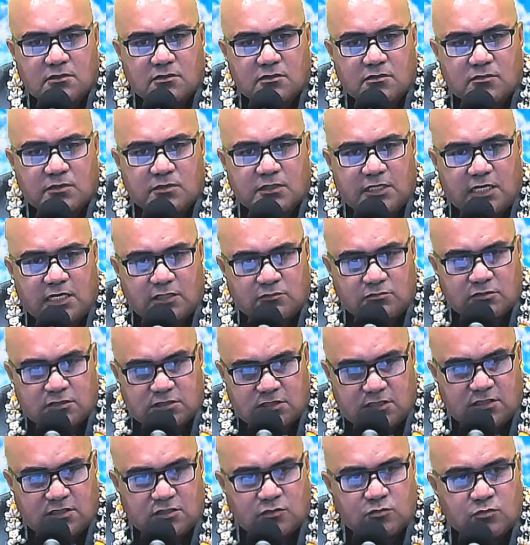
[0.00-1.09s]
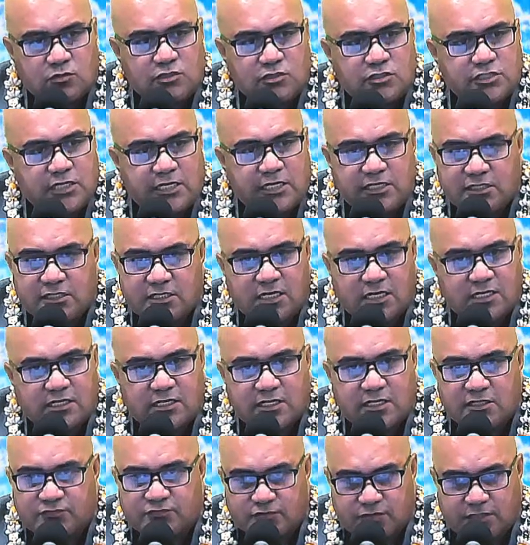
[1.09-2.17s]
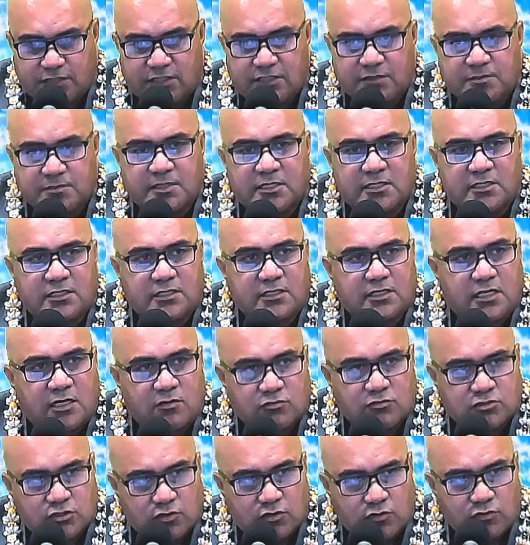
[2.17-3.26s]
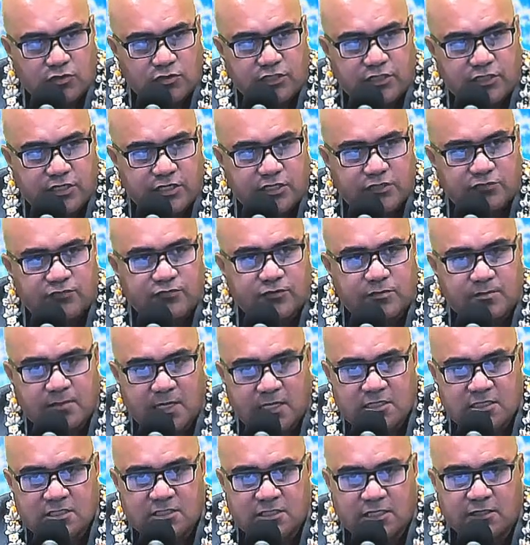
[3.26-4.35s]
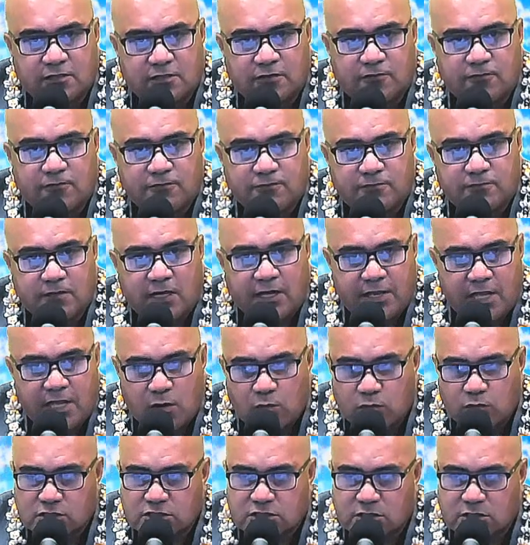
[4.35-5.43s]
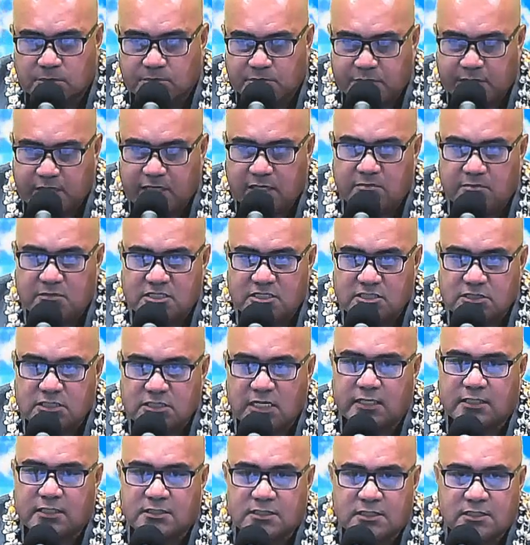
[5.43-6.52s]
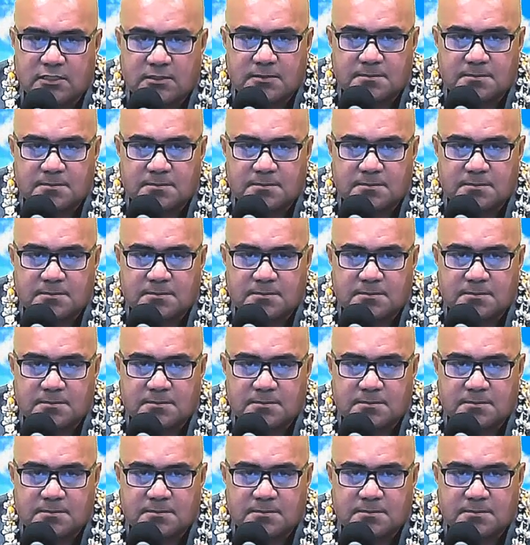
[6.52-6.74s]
when I was in the world, I did not care for anybody. I was only care for myself. And that was the big mistake.